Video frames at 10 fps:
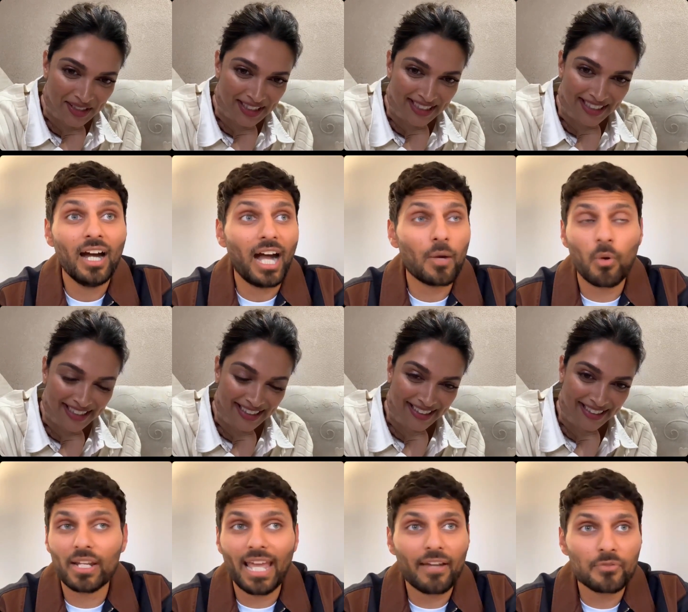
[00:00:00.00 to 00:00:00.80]
Speaker 1: I want
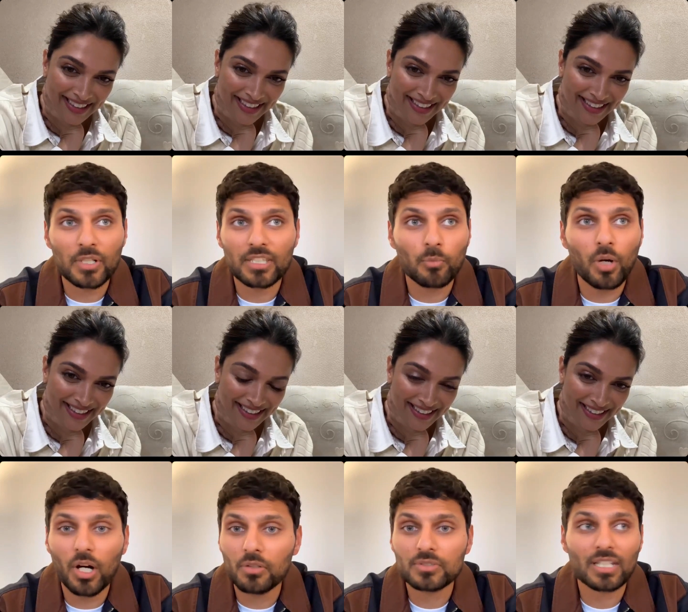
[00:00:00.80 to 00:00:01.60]
everyone in the
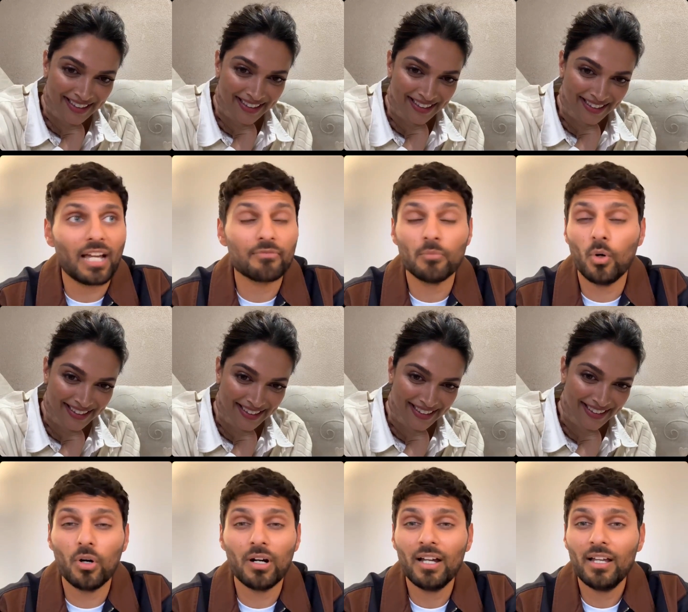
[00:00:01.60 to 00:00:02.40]
world to have
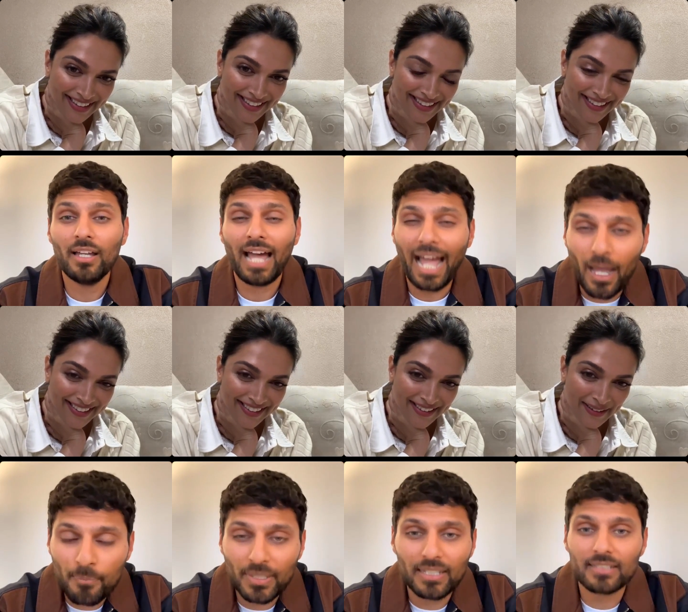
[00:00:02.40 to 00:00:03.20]
more
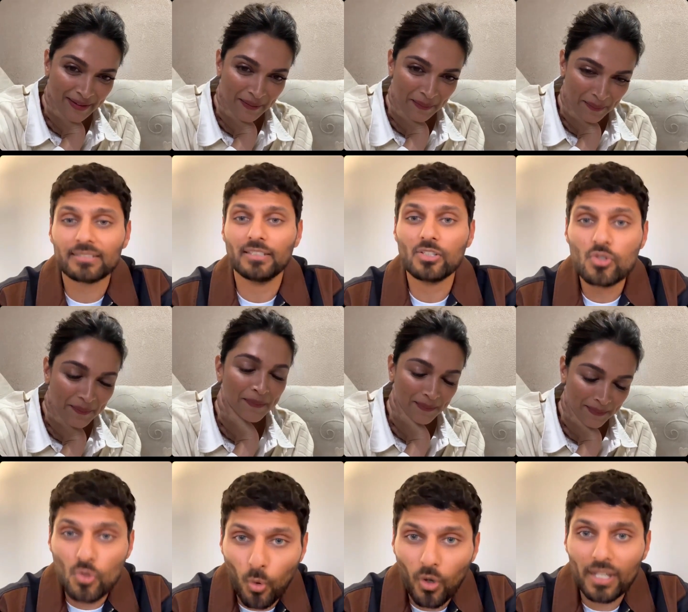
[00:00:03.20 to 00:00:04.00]
happiness and
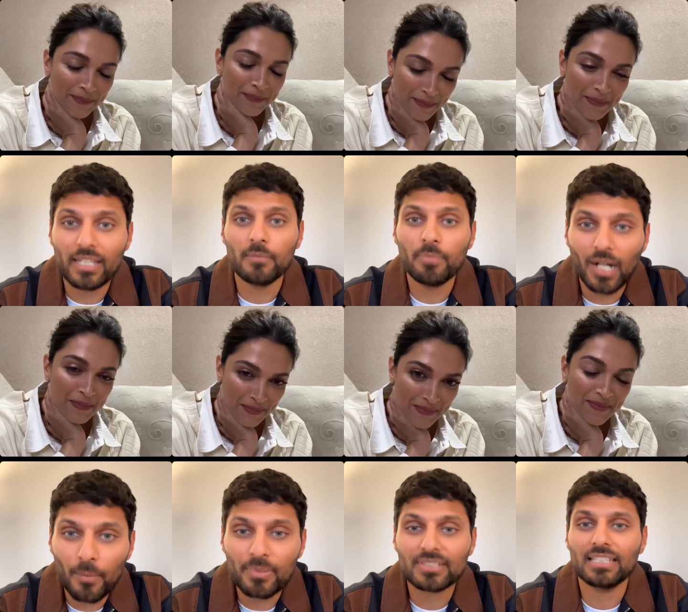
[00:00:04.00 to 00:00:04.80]
joy and
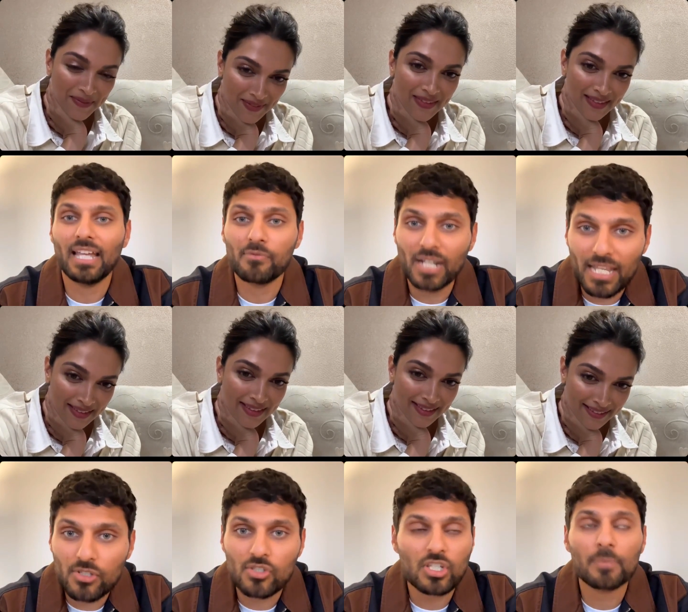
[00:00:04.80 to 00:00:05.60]
purpose in their
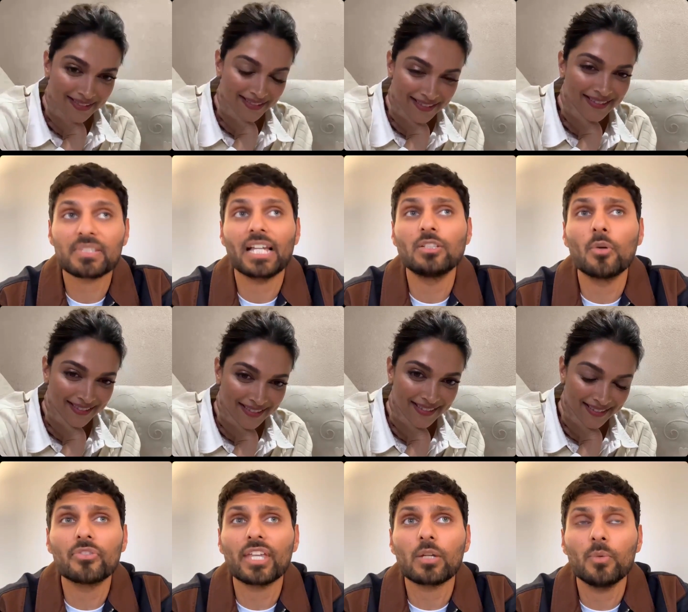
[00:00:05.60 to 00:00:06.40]
relationships. I don't
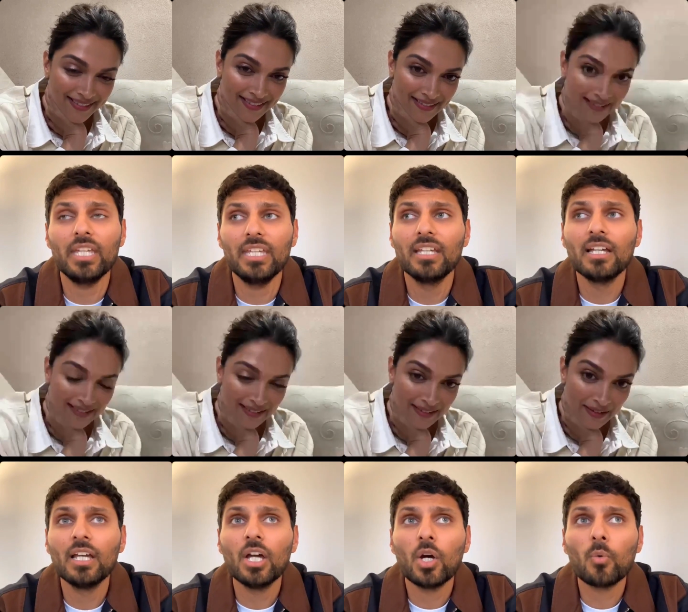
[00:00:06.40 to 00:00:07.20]
think we,
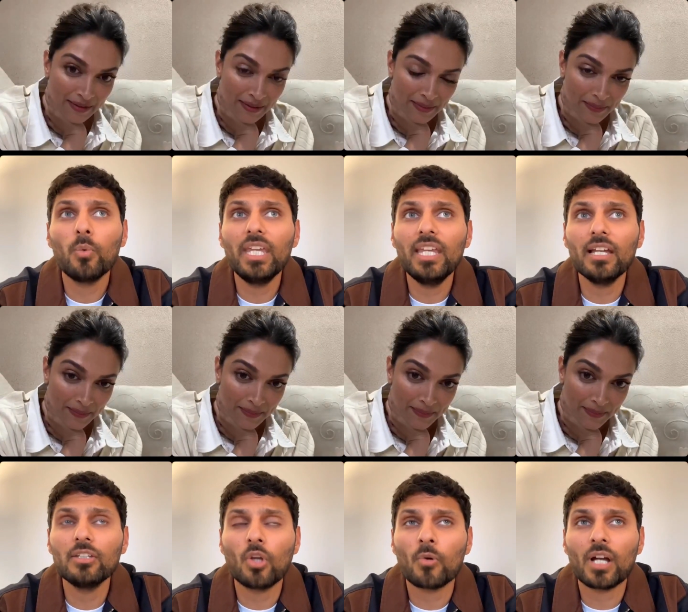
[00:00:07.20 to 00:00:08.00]
we
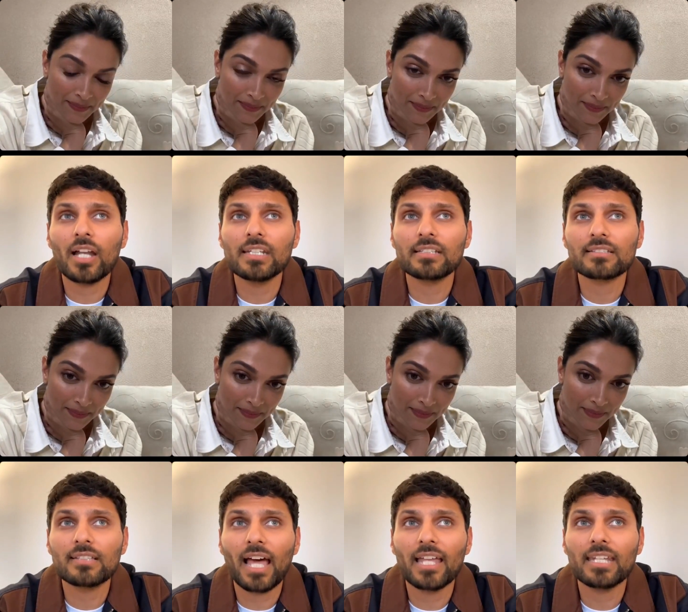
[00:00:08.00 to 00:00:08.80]
don't
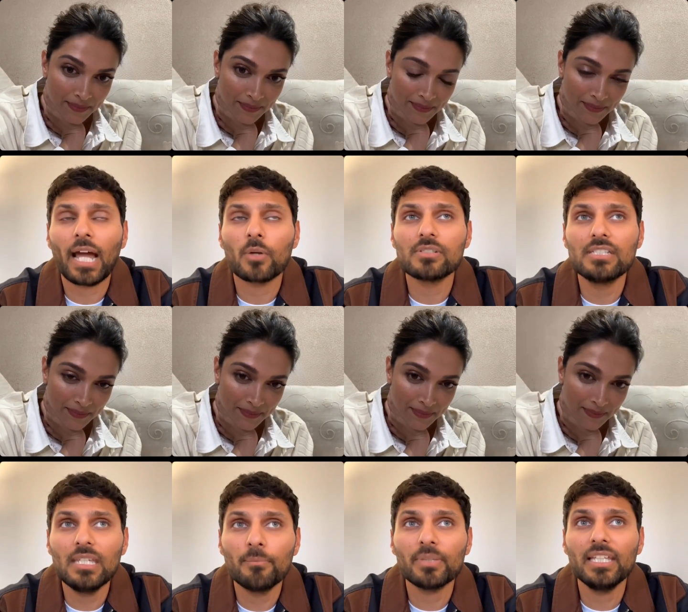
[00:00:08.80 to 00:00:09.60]
understand how
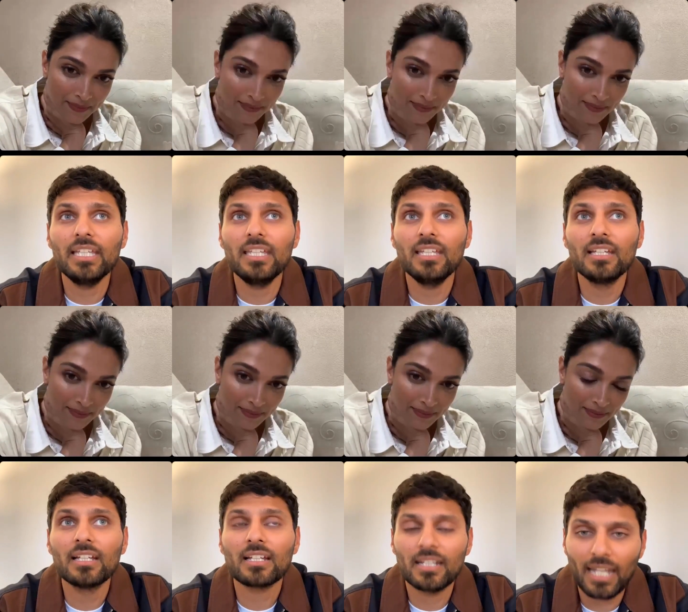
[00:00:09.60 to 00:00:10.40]
deeply
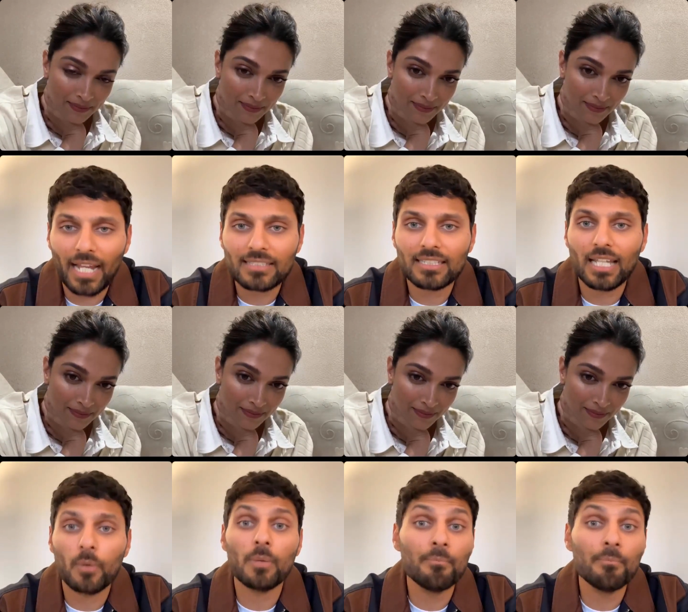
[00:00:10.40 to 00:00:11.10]
connected our